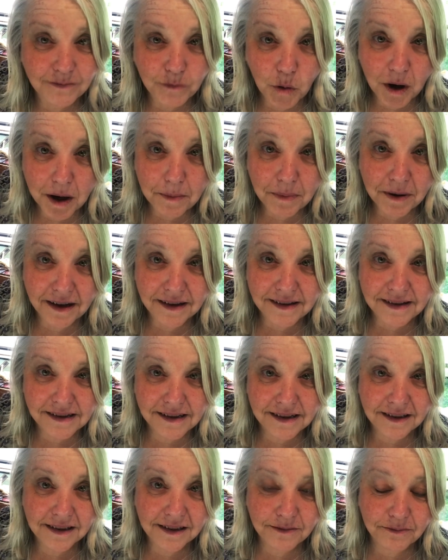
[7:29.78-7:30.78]
why a
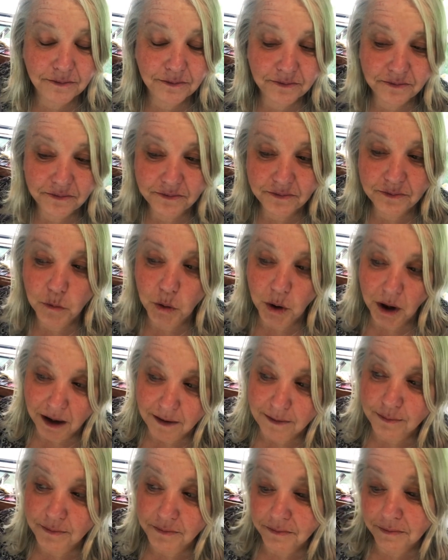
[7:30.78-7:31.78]
bus? Well,
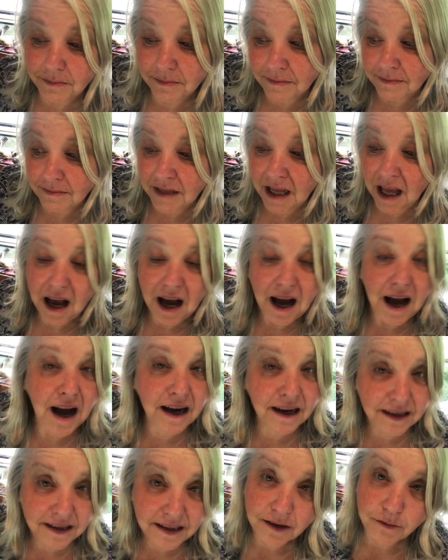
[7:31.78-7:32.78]

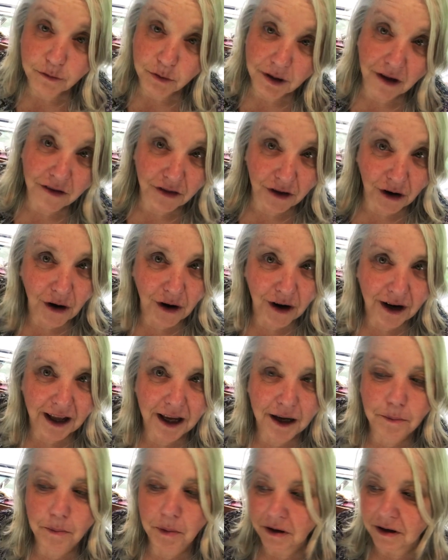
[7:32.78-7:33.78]
I could live without the
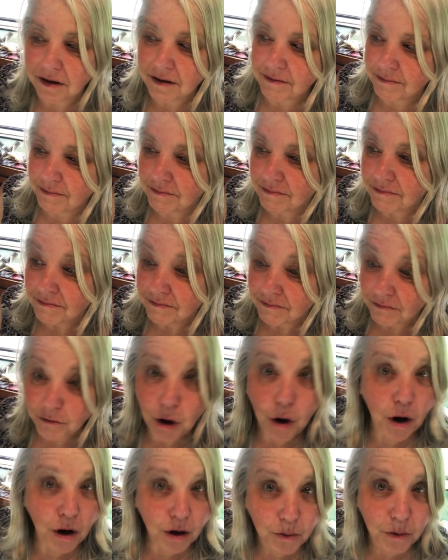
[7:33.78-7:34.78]
heartache, but
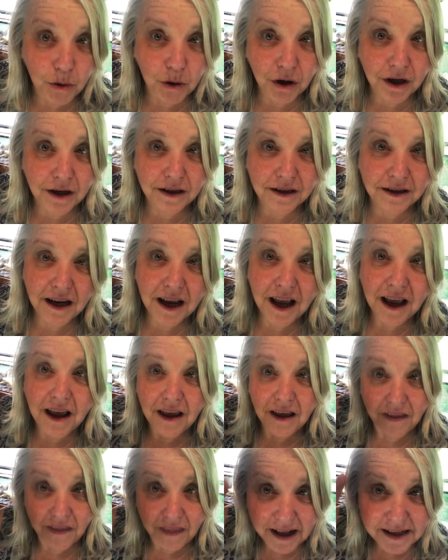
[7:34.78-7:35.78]
the hard work?
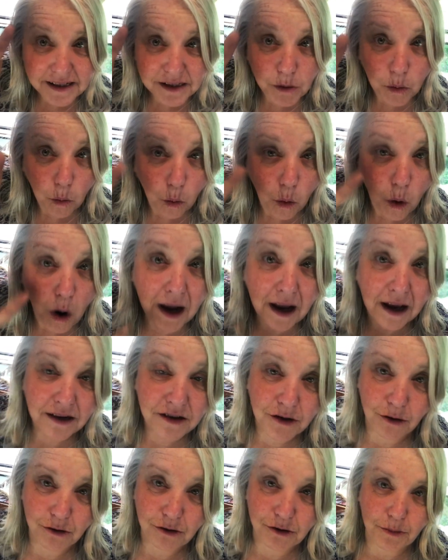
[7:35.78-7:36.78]
That's why I
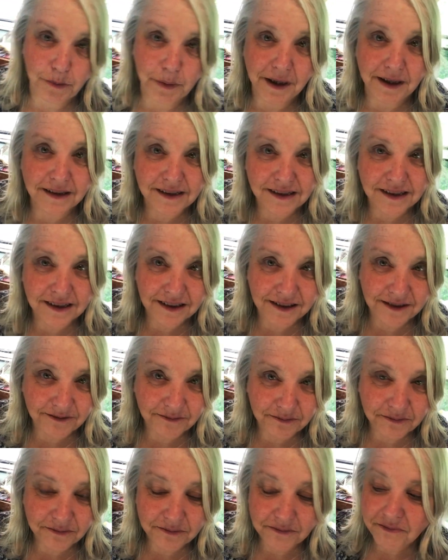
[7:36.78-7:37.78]
chose a bus.
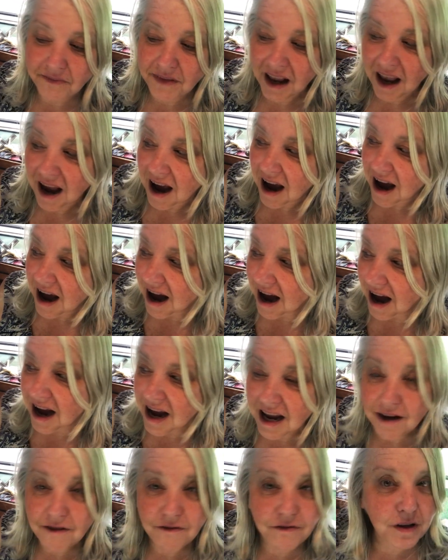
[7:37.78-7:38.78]

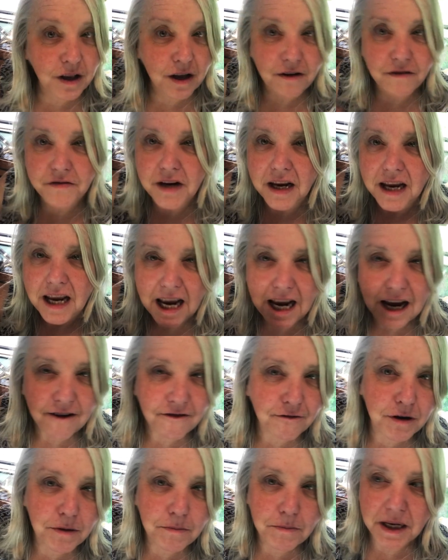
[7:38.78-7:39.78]
I have loved
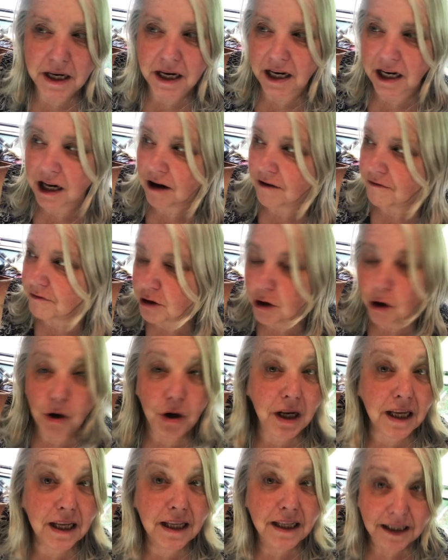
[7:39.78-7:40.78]
every minute of
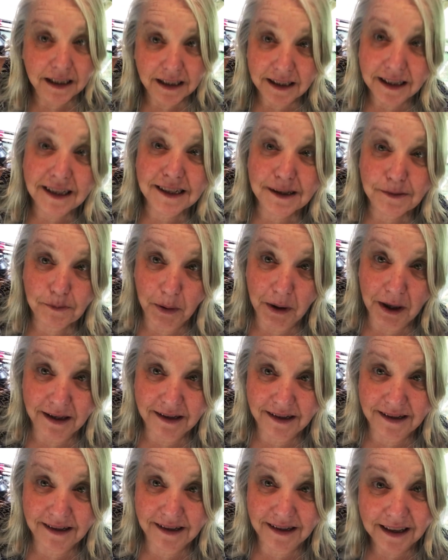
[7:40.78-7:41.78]
turning this
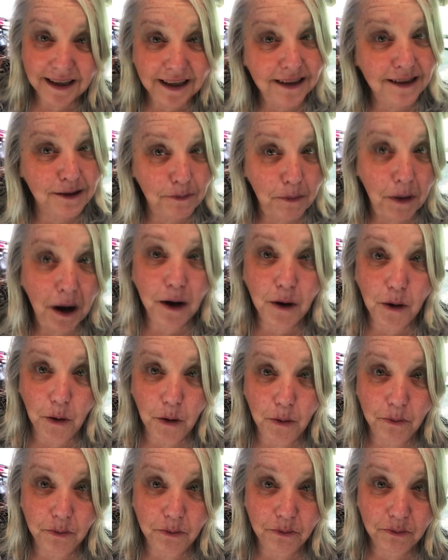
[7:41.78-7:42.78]
bus into my
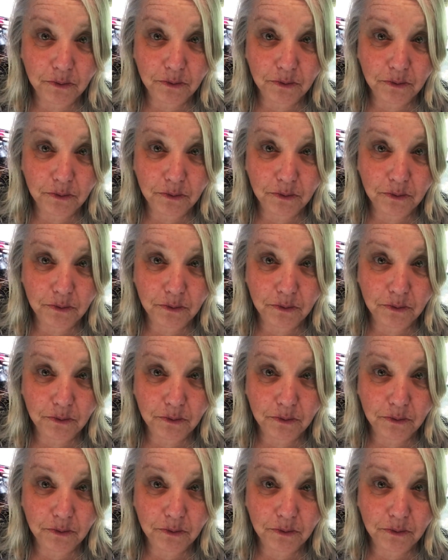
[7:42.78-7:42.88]
home.